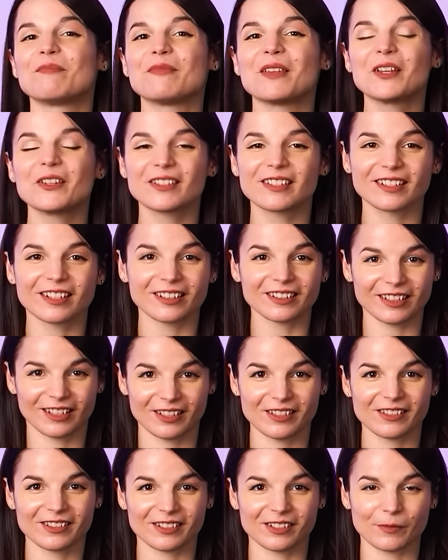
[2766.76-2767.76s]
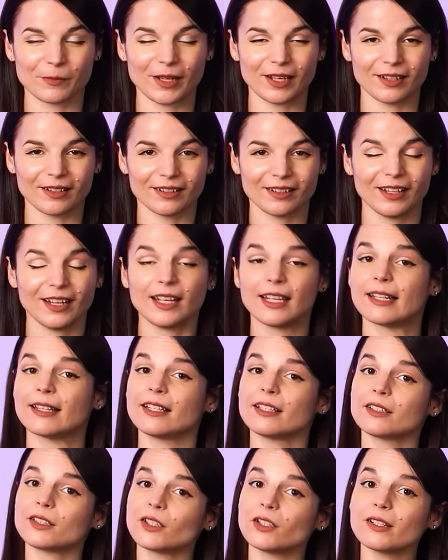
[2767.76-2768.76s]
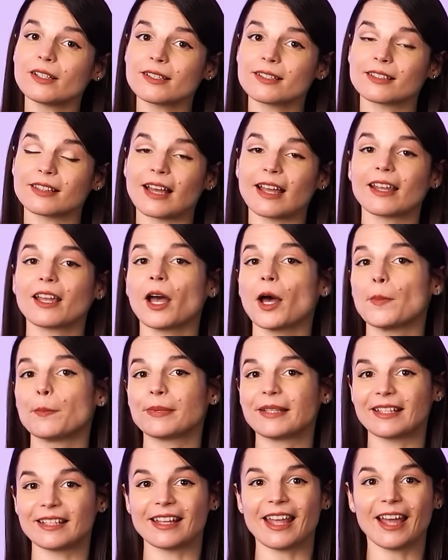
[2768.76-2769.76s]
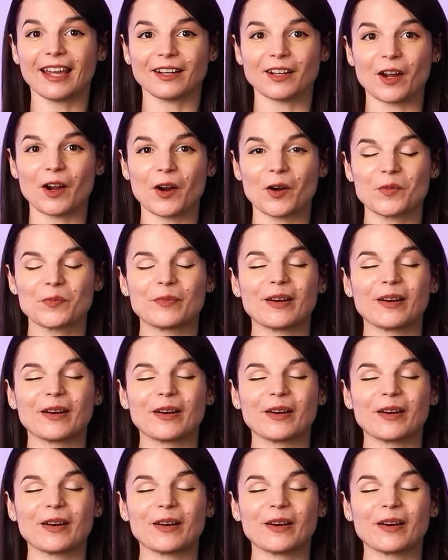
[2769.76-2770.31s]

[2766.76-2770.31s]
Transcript: musical instrument. It looks like a piano,